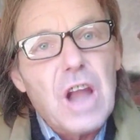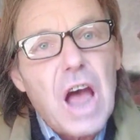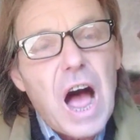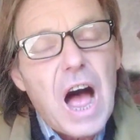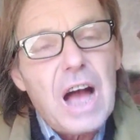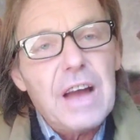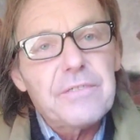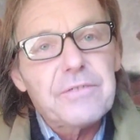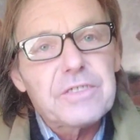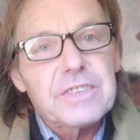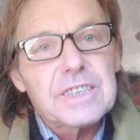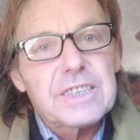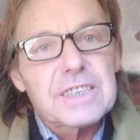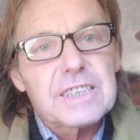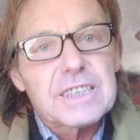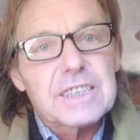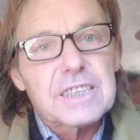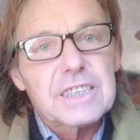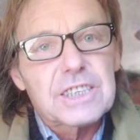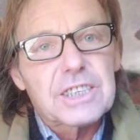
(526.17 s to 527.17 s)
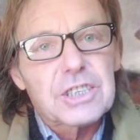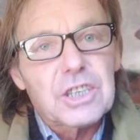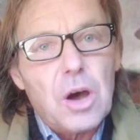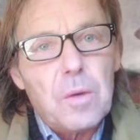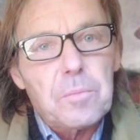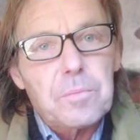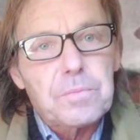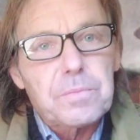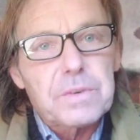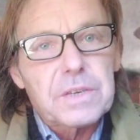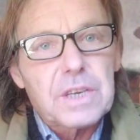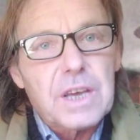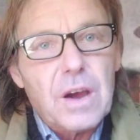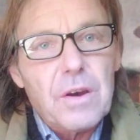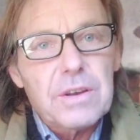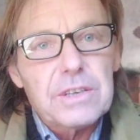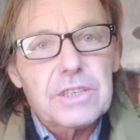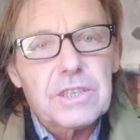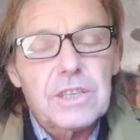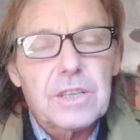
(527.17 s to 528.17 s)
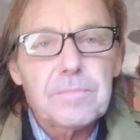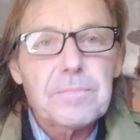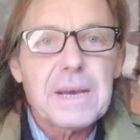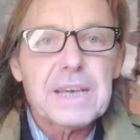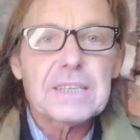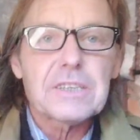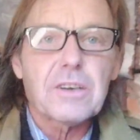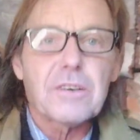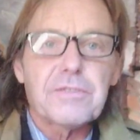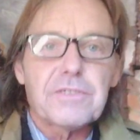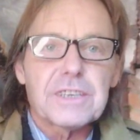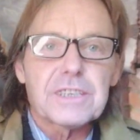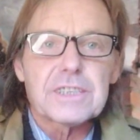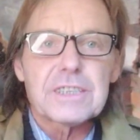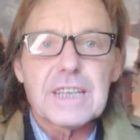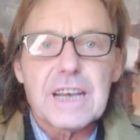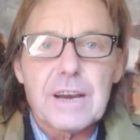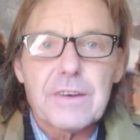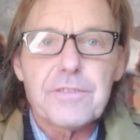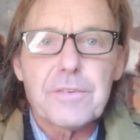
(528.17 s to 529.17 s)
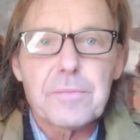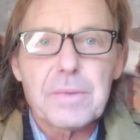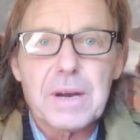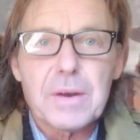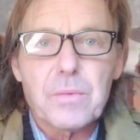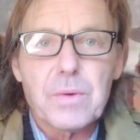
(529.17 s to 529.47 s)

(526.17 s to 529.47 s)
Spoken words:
I've stopped going to the Met Office now for my